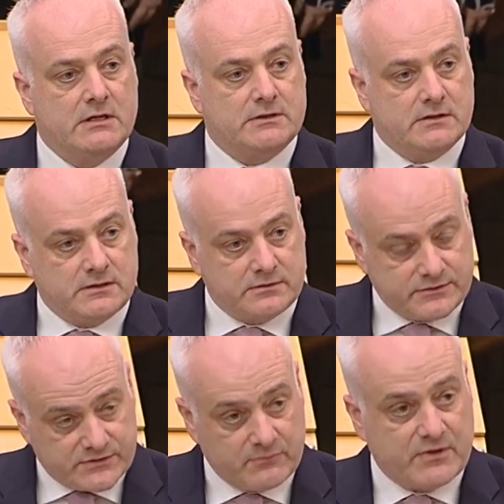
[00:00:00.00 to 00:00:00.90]
that
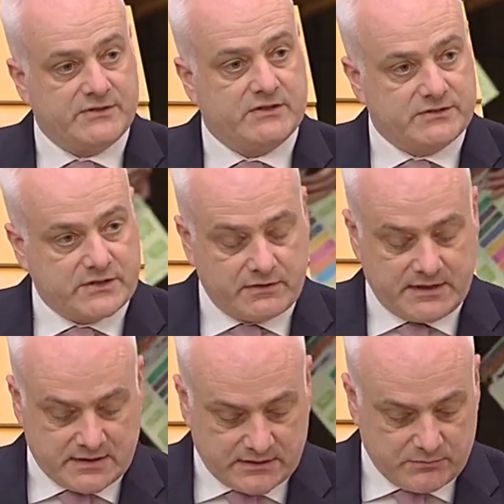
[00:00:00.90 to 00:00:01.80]
some residents are
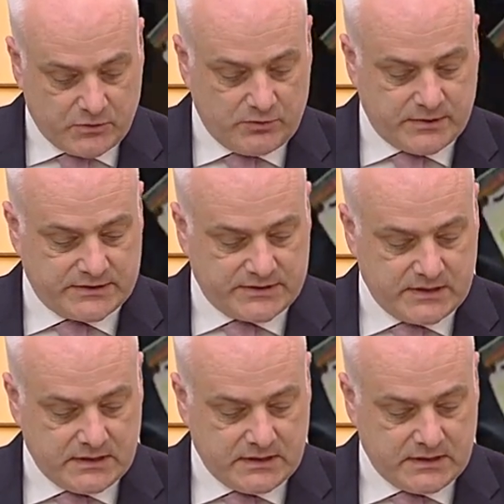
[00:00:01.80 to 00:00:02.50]
in at the moment?